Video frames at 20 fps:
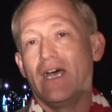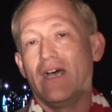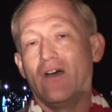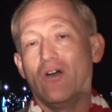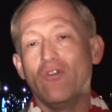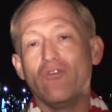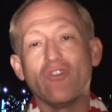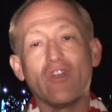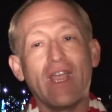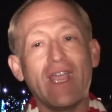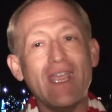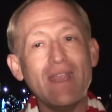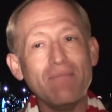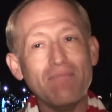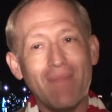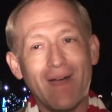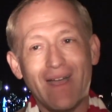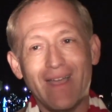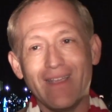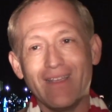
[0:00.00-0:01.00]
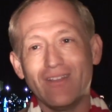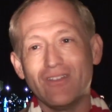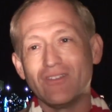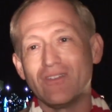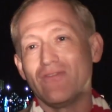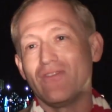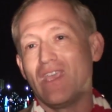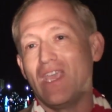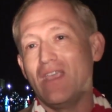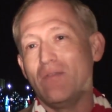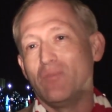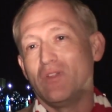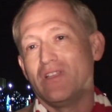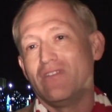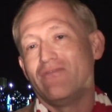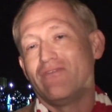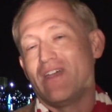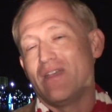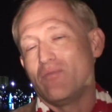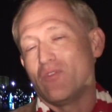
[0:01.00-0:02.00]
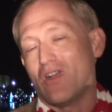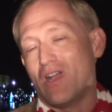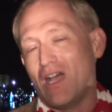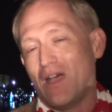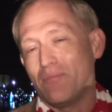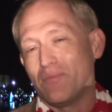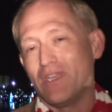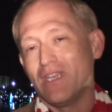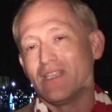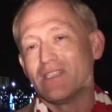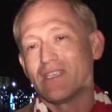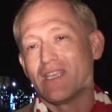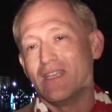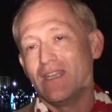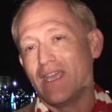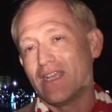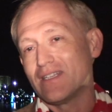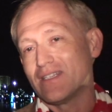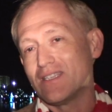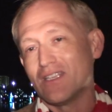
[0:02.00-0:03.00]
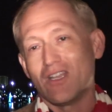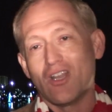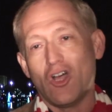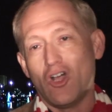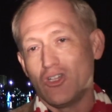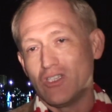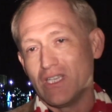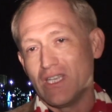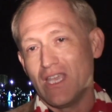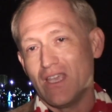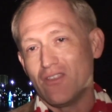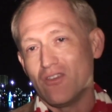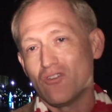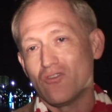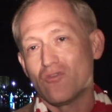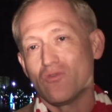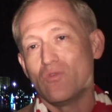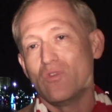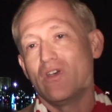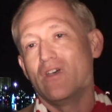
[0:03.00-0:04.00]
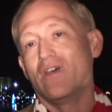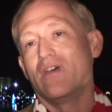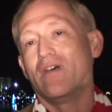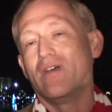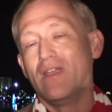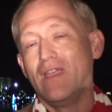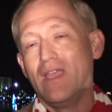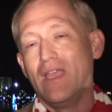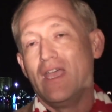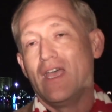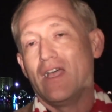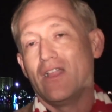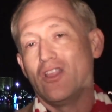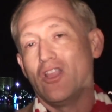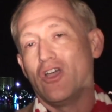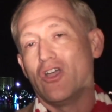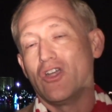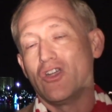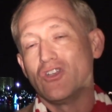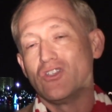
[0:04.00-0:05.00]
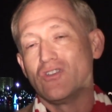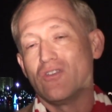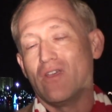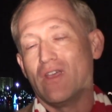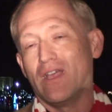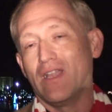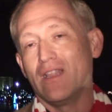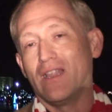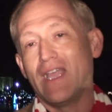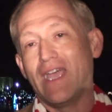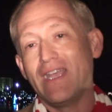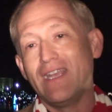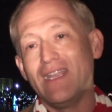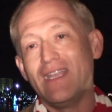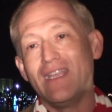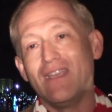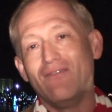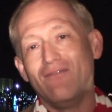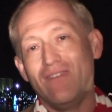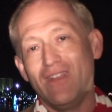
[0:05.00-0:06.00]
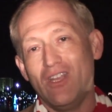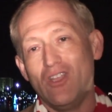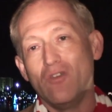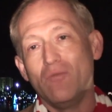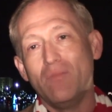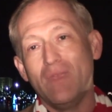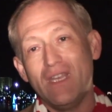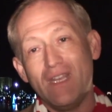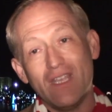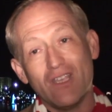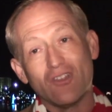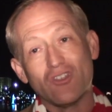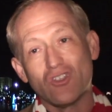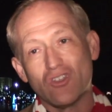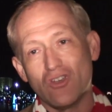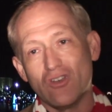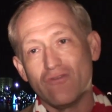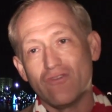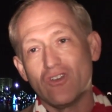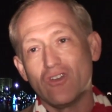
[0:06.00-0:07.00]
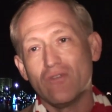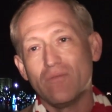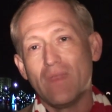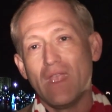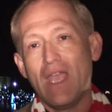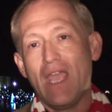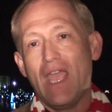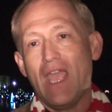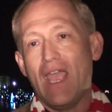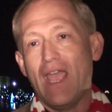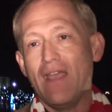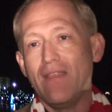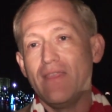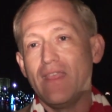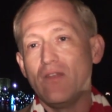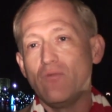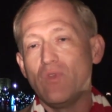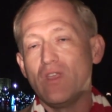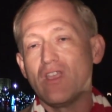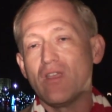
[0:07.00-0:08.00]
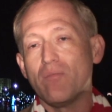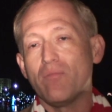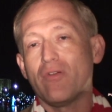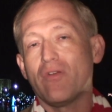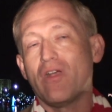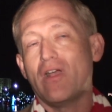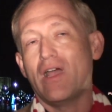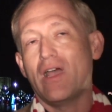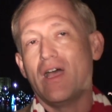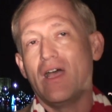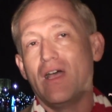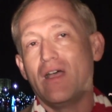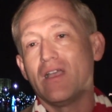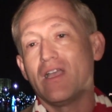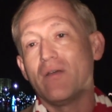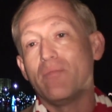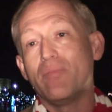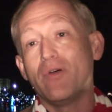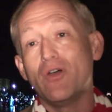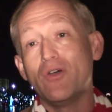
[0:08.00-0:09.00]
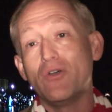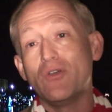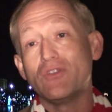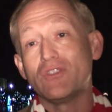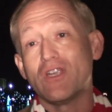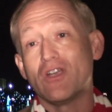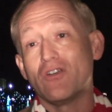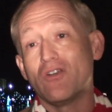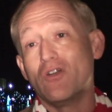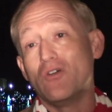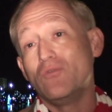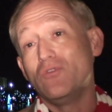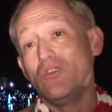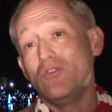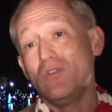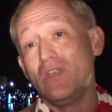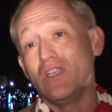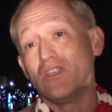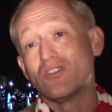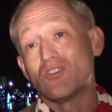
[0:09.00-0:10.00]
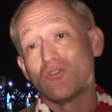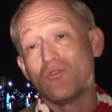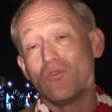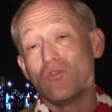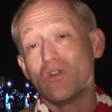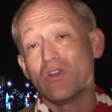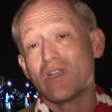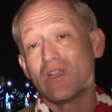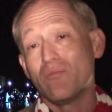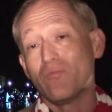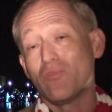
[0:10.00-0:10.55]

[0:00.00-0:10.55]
Over 8 miles of cable and fiber optics connects it all together through a large lighting and video media server. And then we composed our own unique score